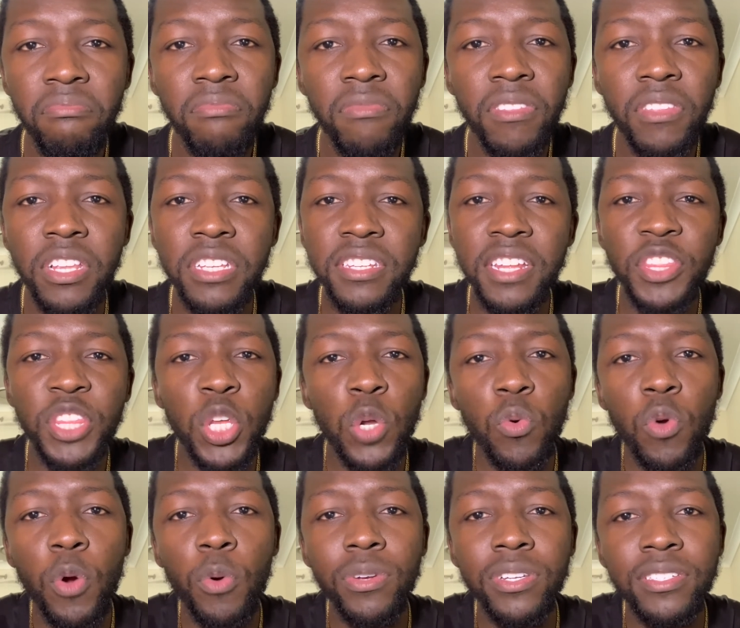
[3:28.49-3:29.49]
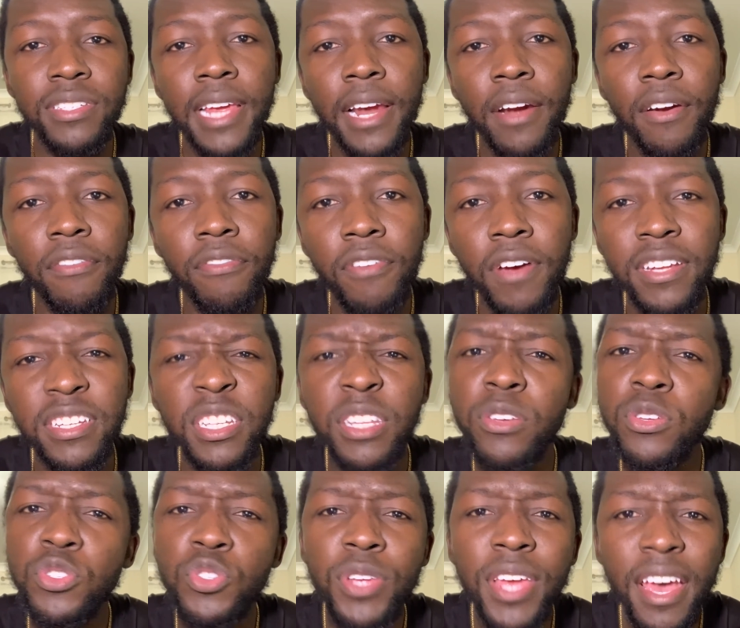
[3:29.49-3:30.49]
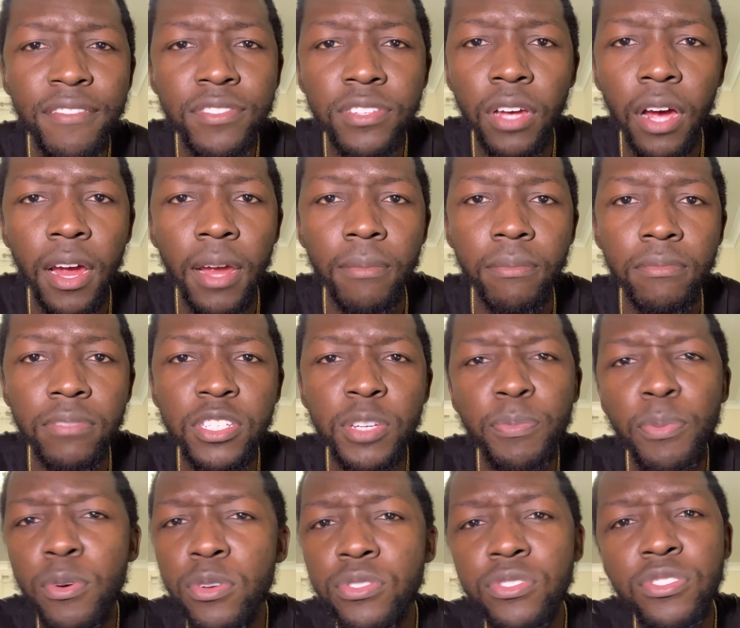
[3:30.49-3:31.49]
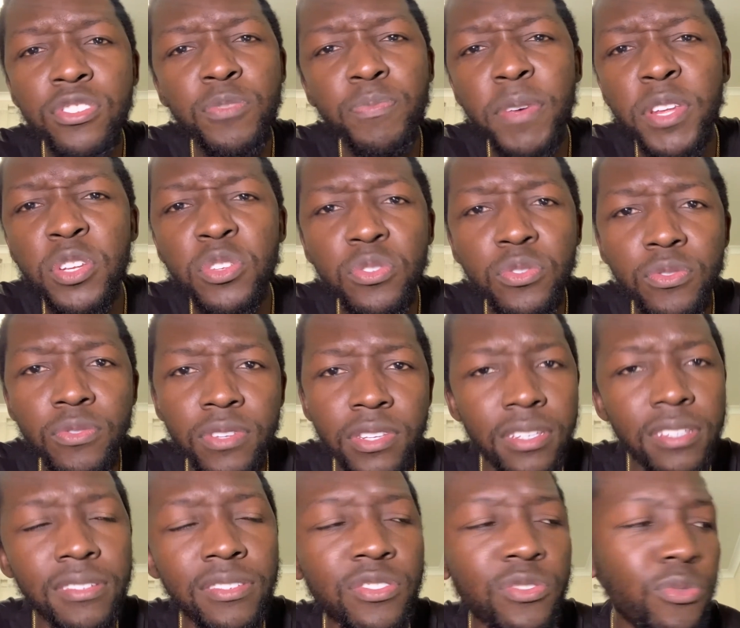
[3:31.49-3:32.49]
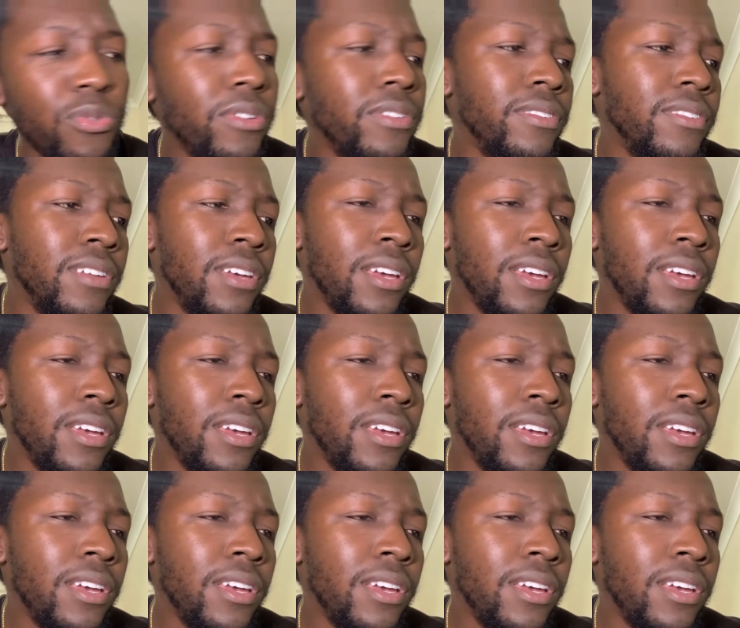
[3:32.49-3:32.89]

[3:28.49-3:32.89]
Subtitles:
there's nothing wrong with sacrificing because you have time. Suppose you spend 2 years doing